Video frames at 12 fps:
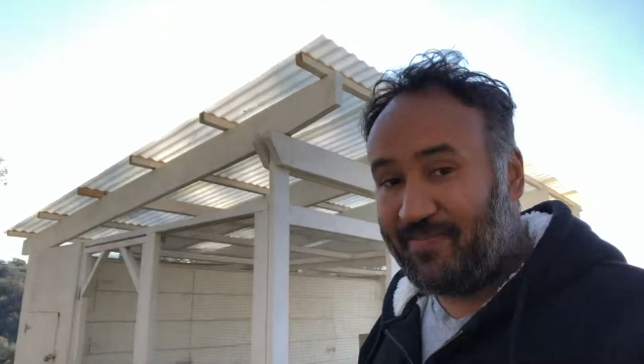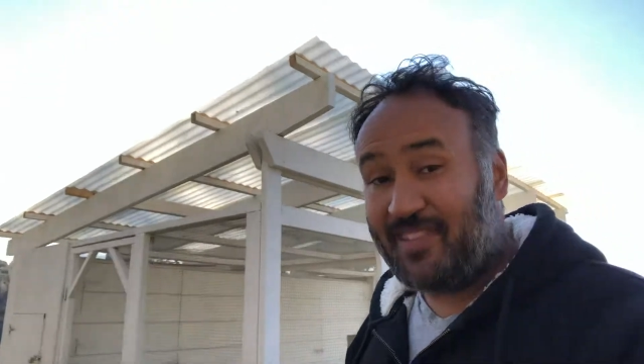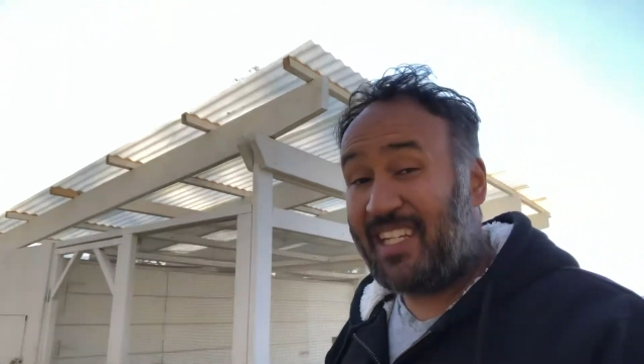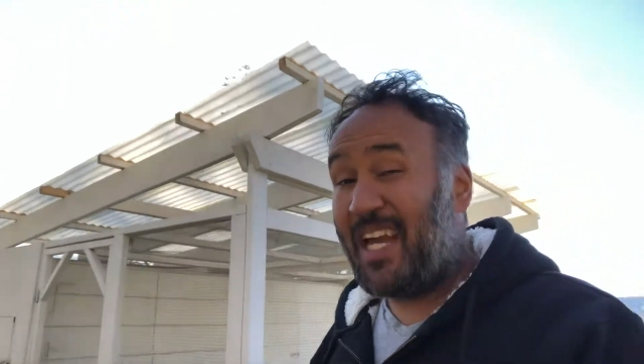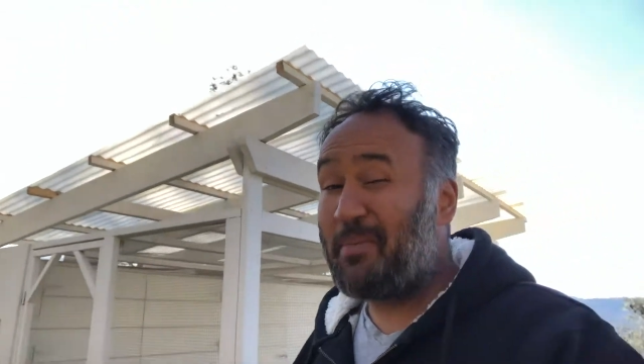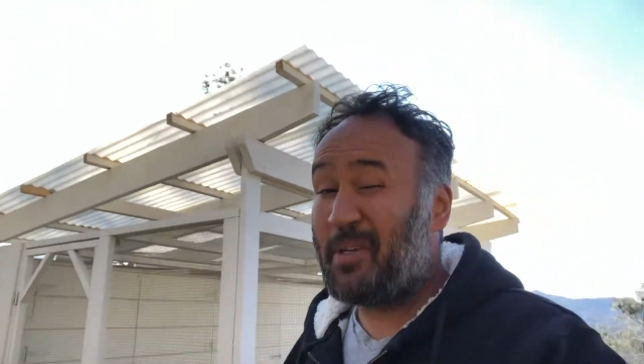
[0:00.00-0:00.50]

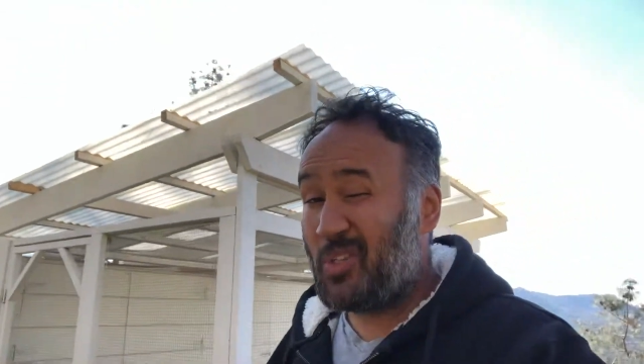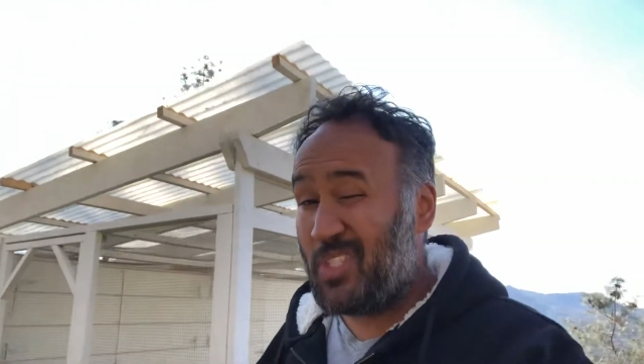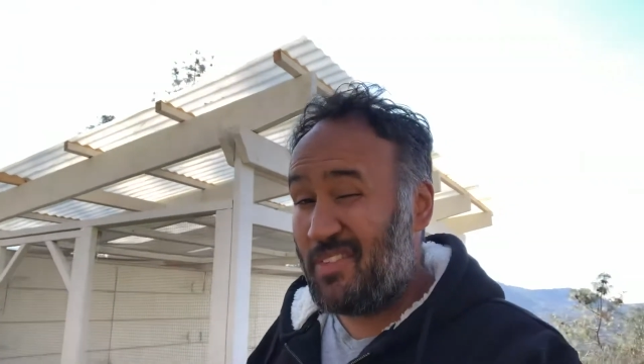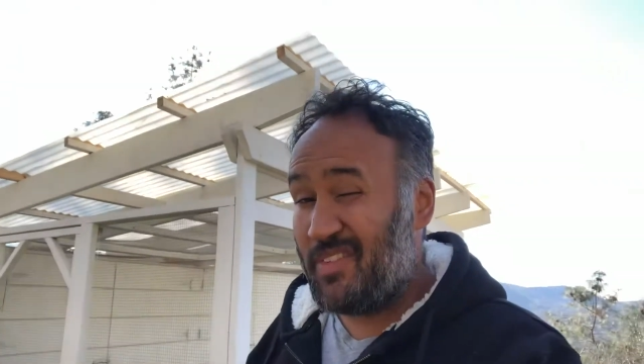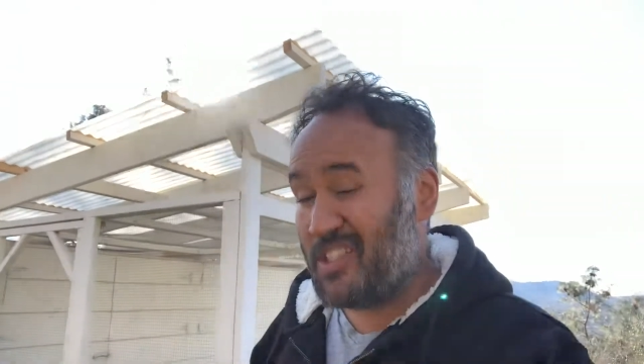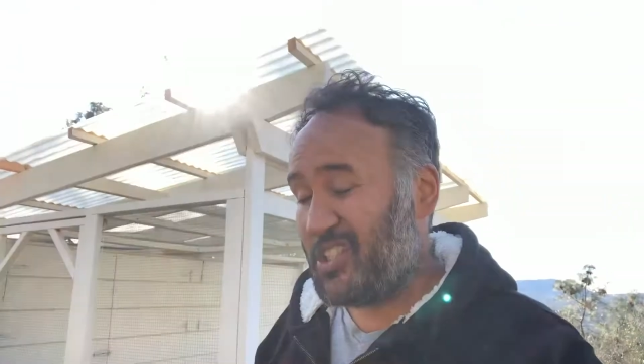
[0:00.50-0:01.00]
See, I'm
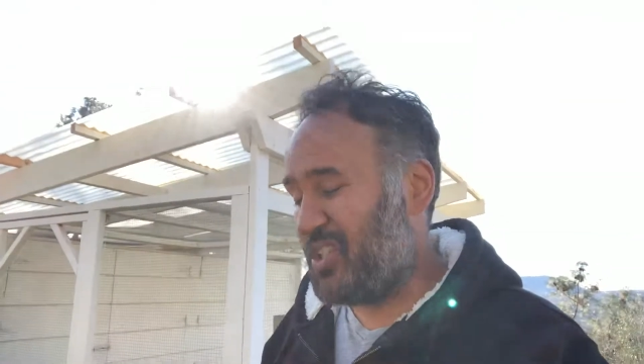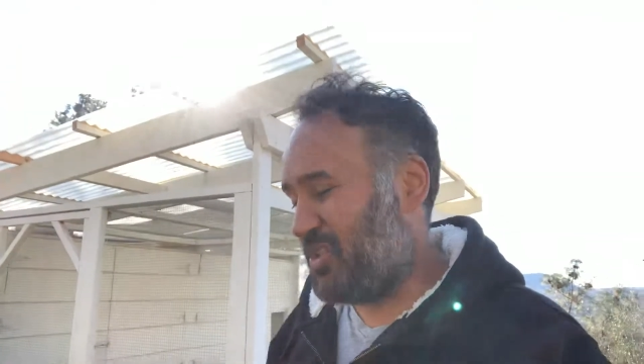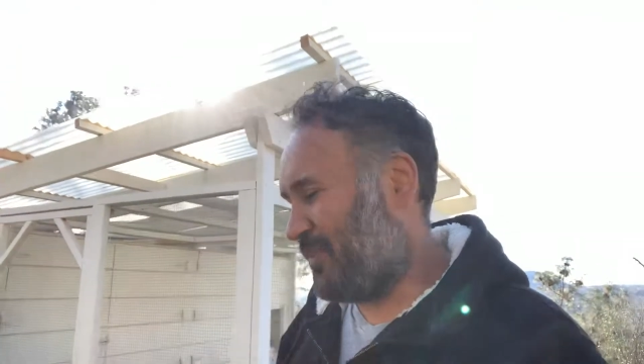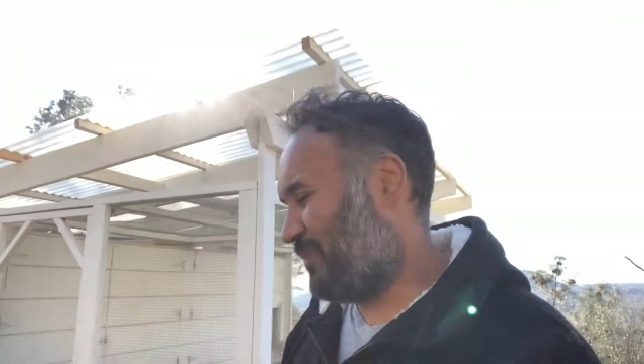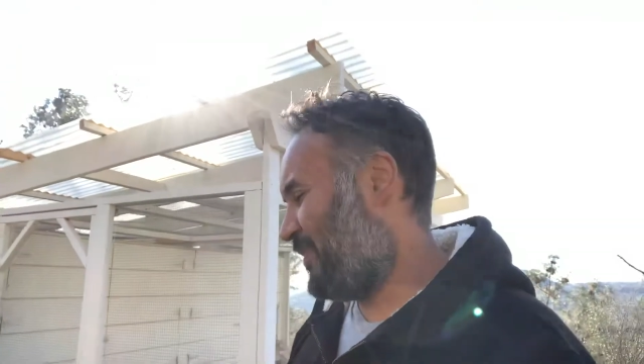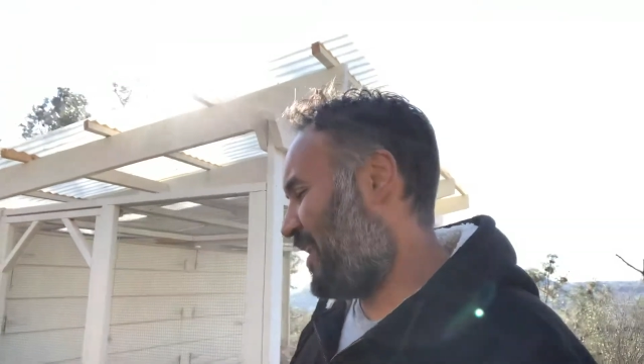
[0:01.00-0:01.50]
guilty of this
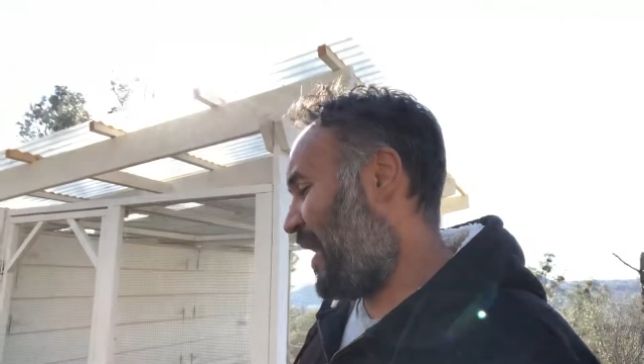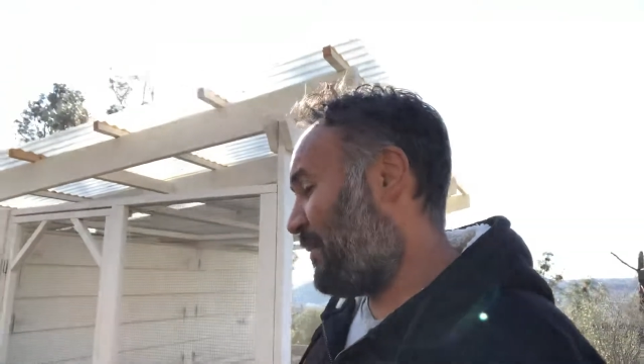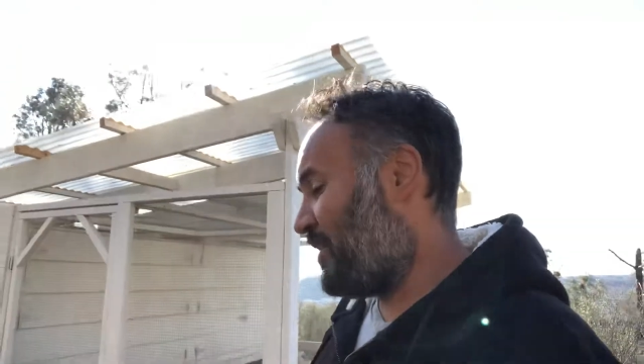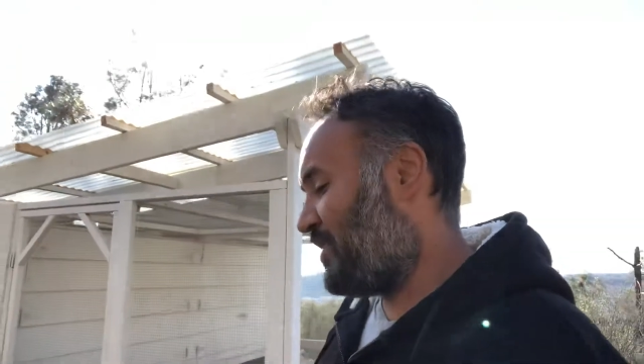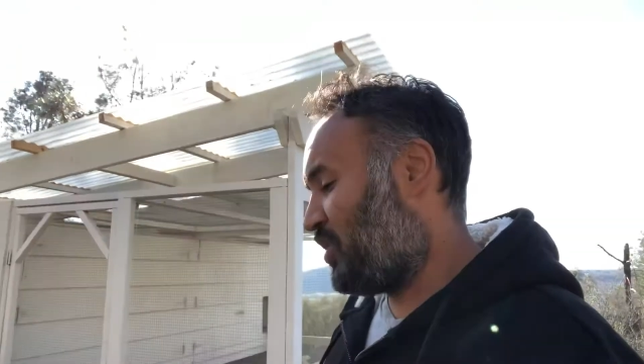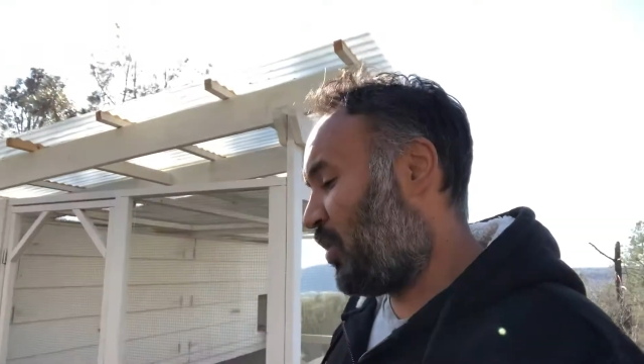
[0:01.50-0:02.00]
too.
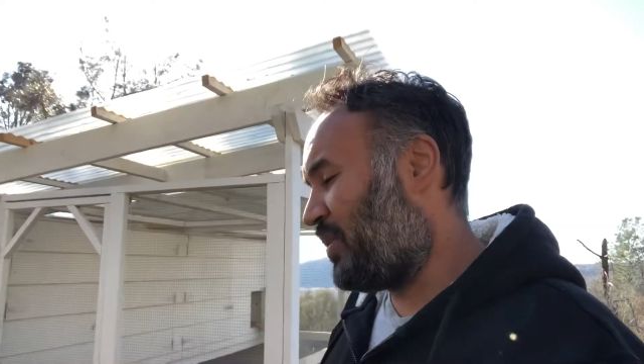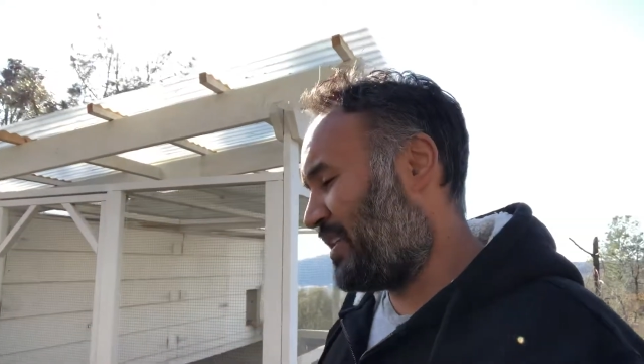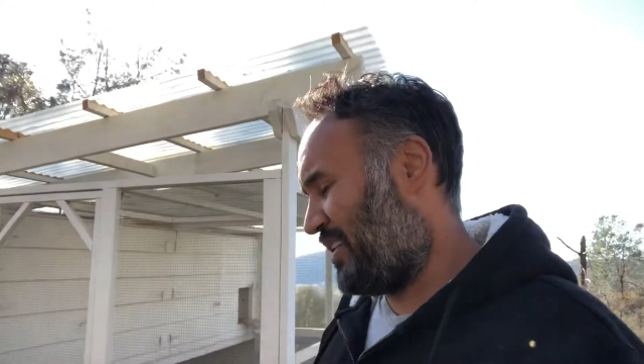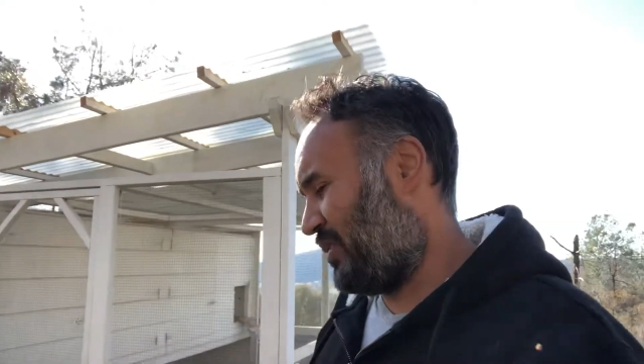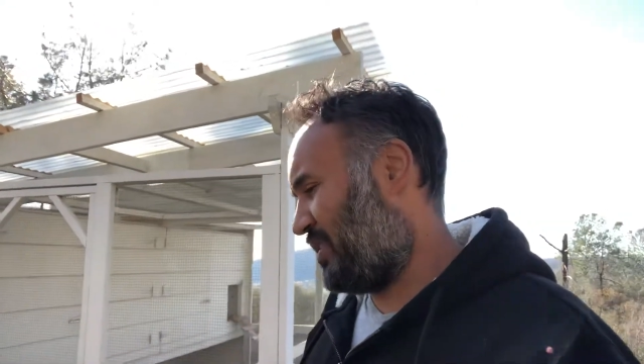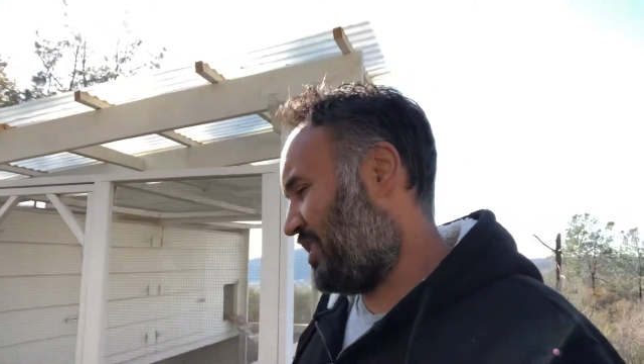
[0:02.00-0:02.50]
I'm totally
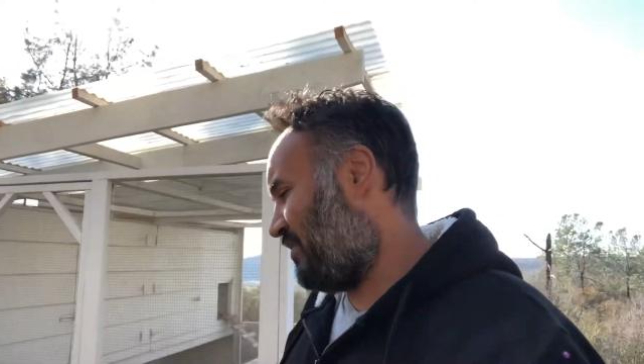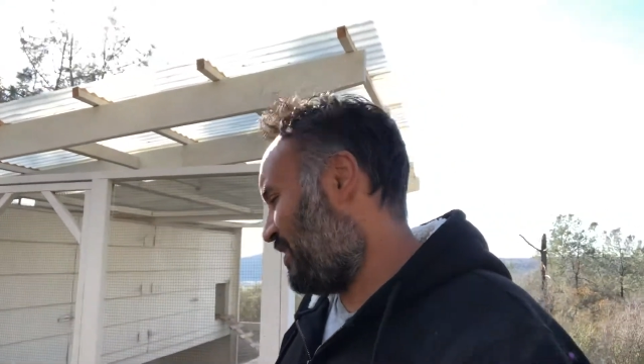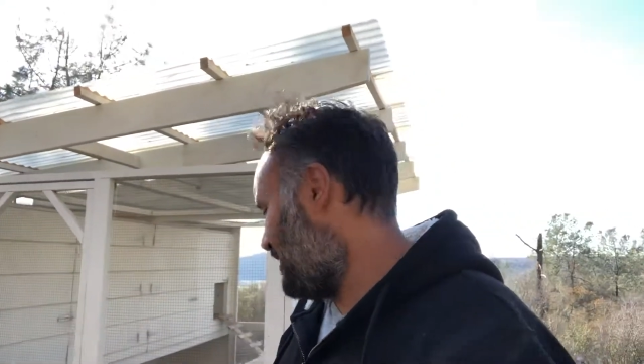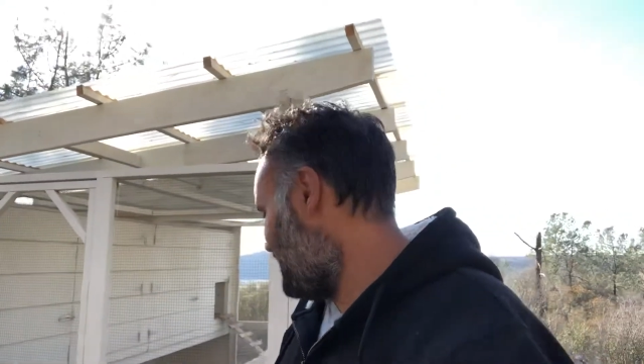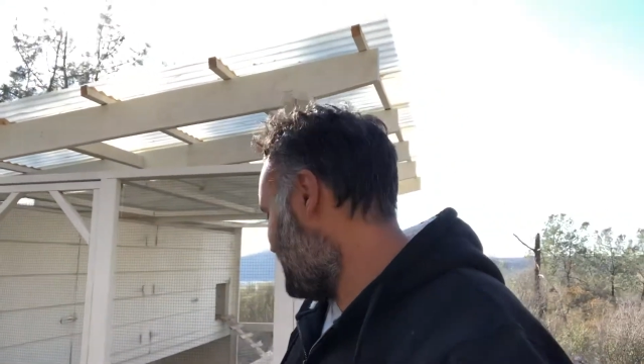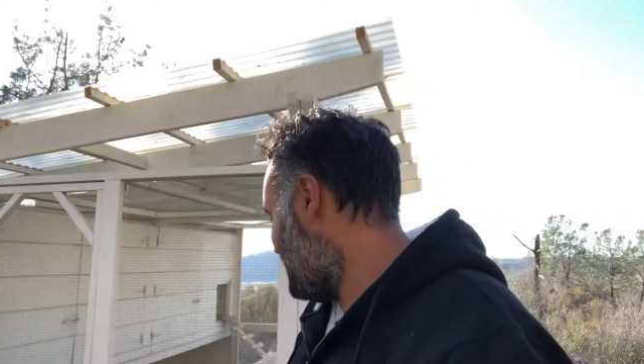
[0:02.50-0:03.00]
guilty of this.